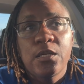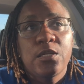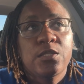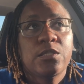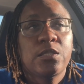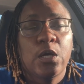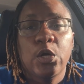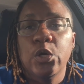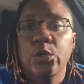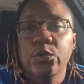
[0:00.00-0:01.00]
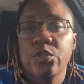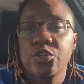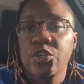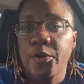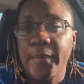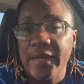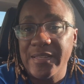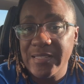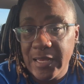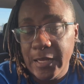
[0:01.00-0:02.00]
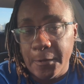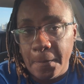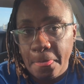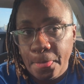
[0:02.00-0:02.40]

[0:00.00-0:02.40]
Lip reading: So she go back and tell.